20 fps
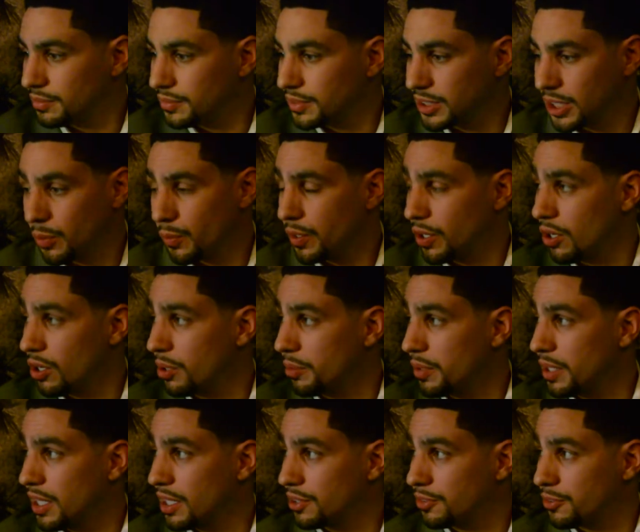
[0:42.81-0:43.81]
Same way all them
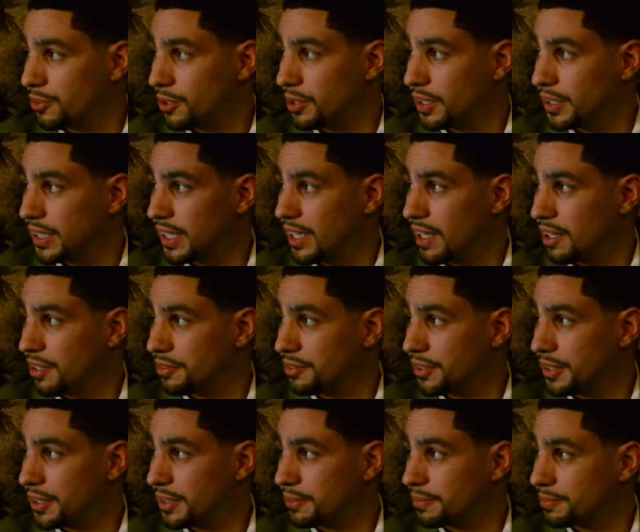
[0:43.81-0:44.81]
guys fought, they got a
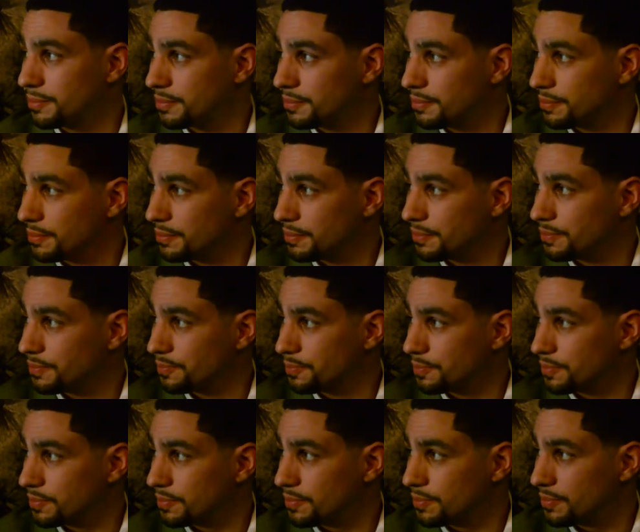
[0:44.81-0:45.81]
fight. Yeah.
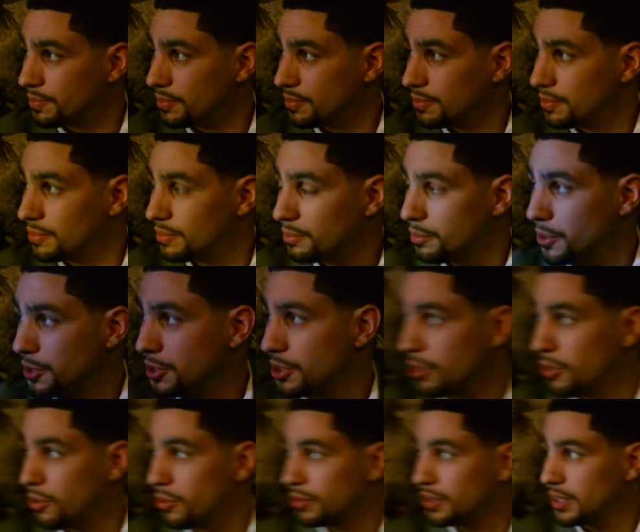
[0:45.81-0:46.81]
Put your all